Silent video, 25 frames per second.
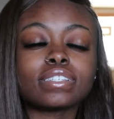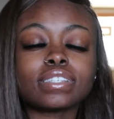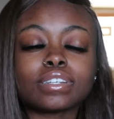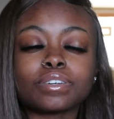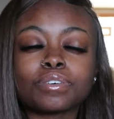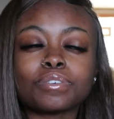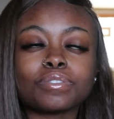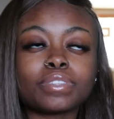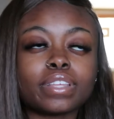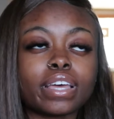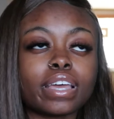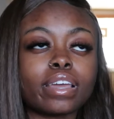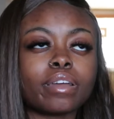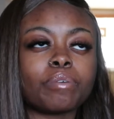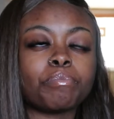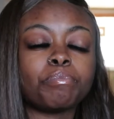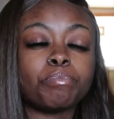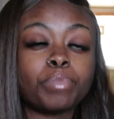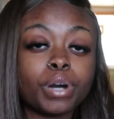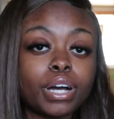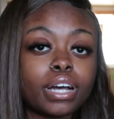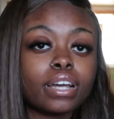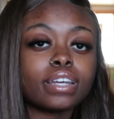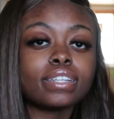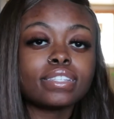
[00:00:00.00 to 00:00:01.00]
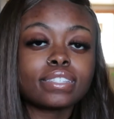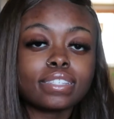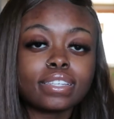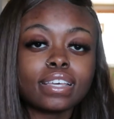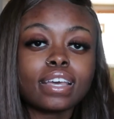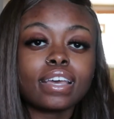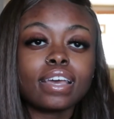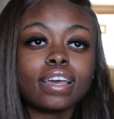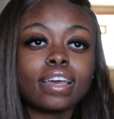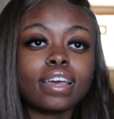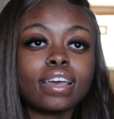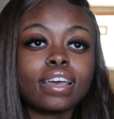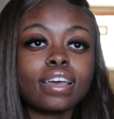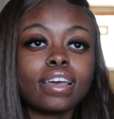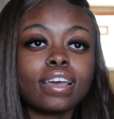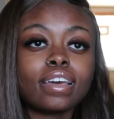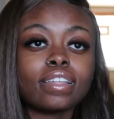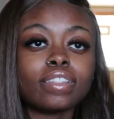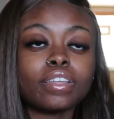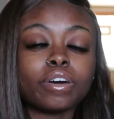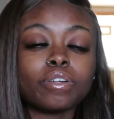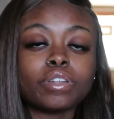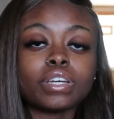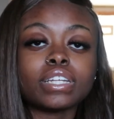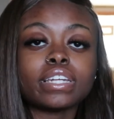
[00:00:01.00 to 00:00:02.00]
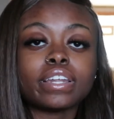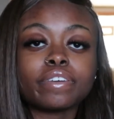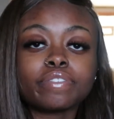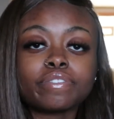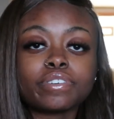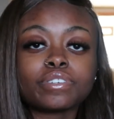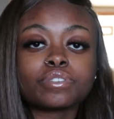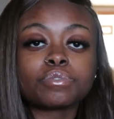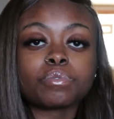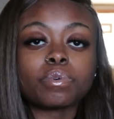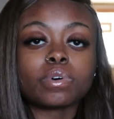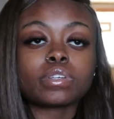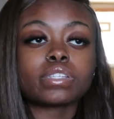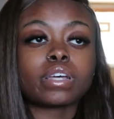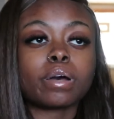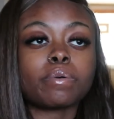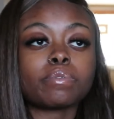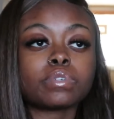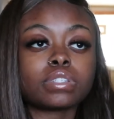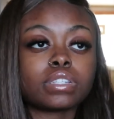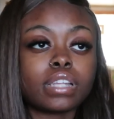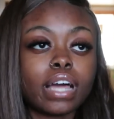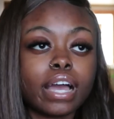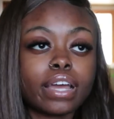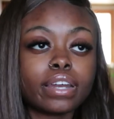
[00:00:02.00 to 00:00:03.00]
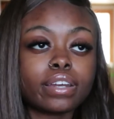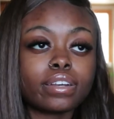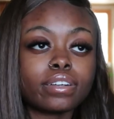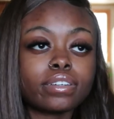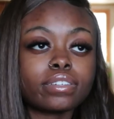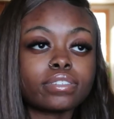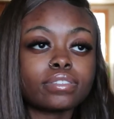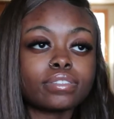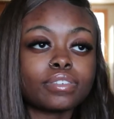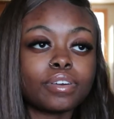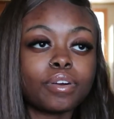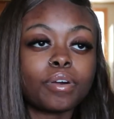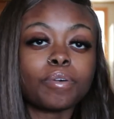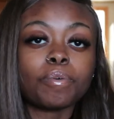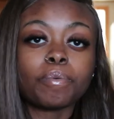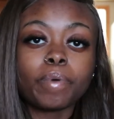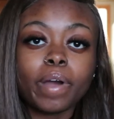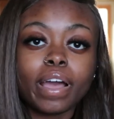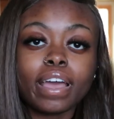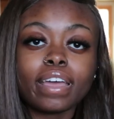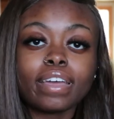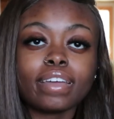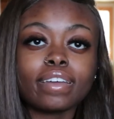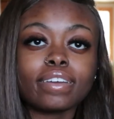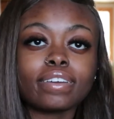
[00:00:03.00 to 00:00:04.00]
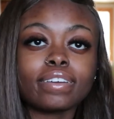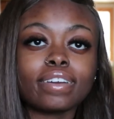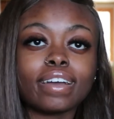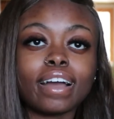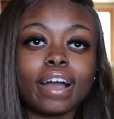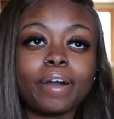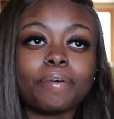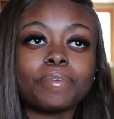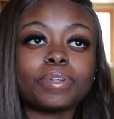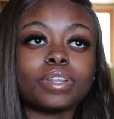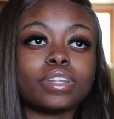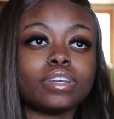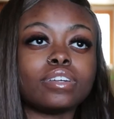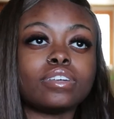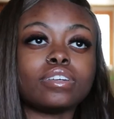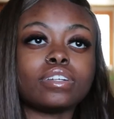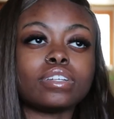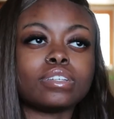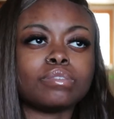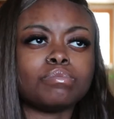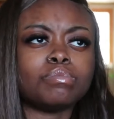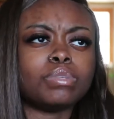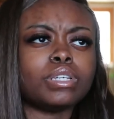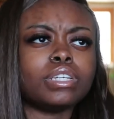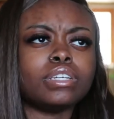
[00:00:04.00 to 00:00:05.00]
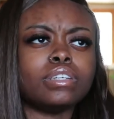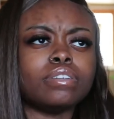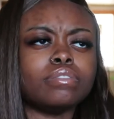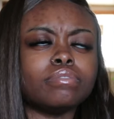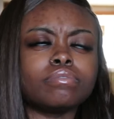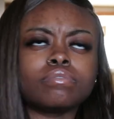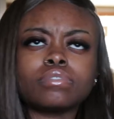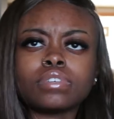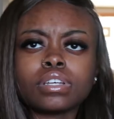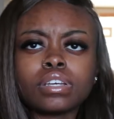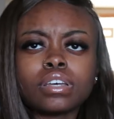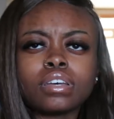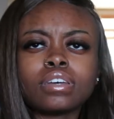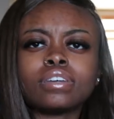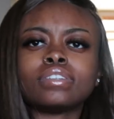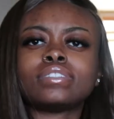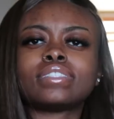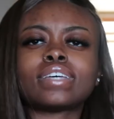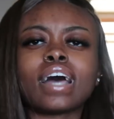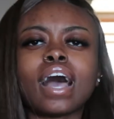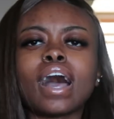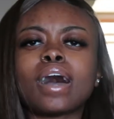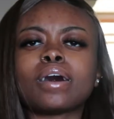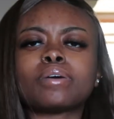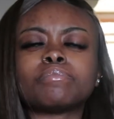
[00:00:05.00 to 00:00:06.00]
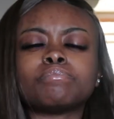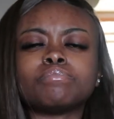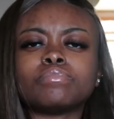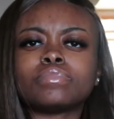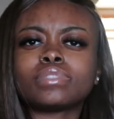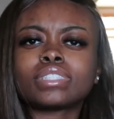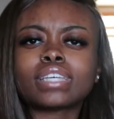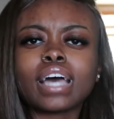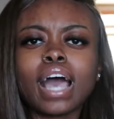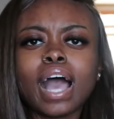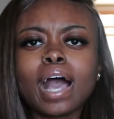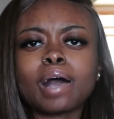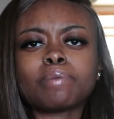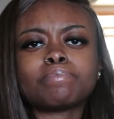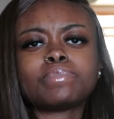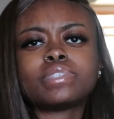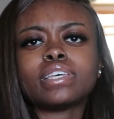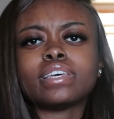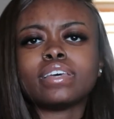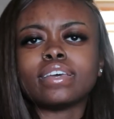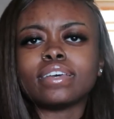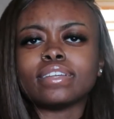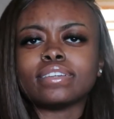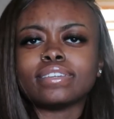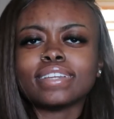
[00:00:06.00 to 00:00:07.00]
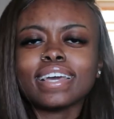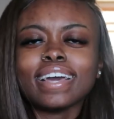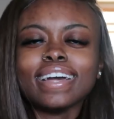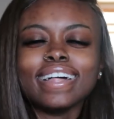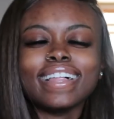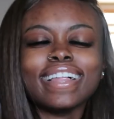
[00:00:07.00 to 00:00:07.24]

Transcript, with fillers: single thing, but the only difference was I was lighter or white, I would literally be top top 10